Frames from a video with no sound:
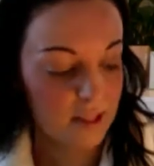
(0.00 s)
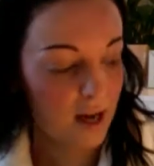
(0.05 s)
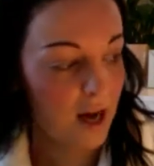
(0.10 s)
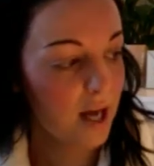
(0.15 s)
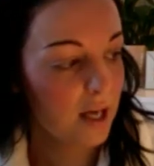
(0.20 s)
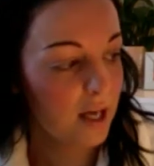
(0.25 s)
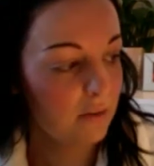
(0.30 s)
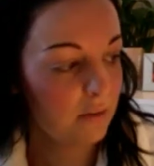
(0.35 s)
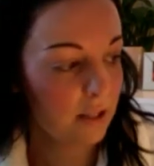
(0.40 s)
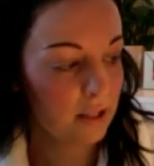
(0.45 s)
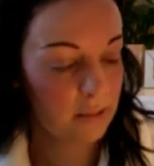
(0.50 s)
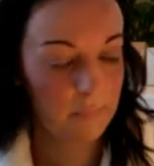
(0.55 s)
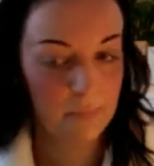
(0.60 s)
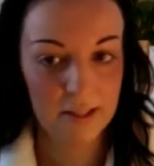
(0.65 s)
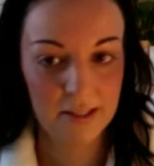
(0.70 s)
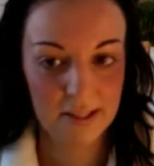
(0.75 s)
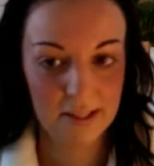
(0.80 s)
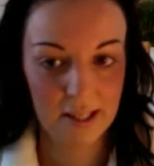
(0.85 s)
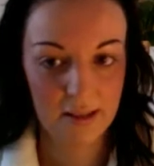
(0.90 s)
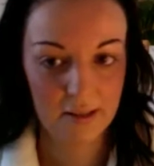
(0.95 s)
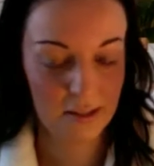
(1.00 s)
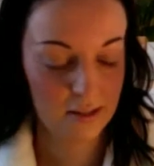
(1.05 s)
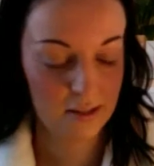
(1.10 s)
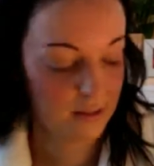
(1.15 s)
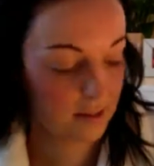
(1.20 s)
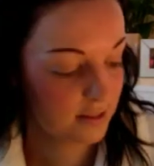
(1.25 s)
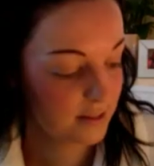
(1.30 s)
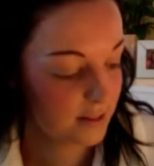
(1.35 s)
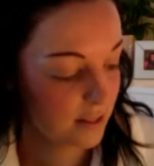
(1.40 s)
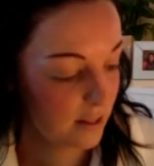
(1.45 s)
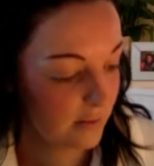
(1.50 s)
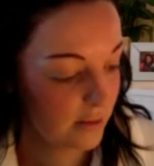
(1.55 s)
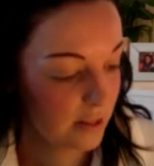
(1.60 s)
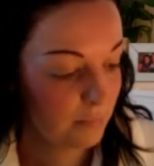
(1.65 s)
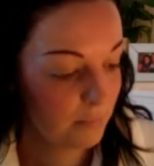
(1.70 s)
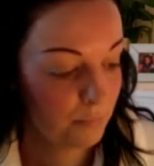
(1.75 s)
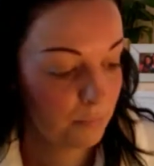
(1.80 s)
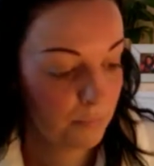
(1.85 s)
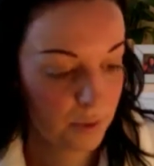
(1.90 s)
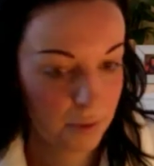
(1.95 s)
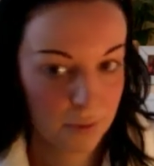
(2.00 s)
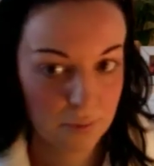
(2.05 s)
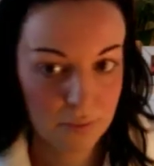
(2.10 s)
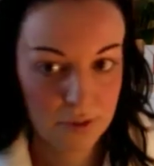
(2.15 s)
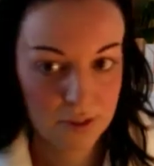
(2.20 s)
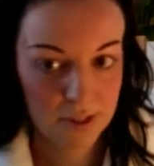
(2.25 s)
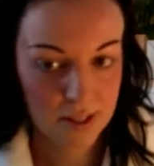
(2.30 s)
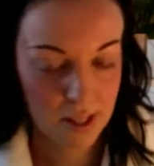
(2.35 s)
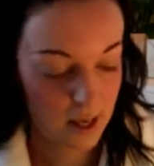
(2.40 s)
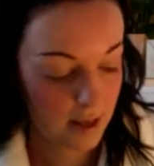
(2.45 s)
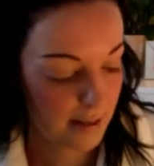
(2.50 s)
Highly recommend it. I think they'll sell it in Boots,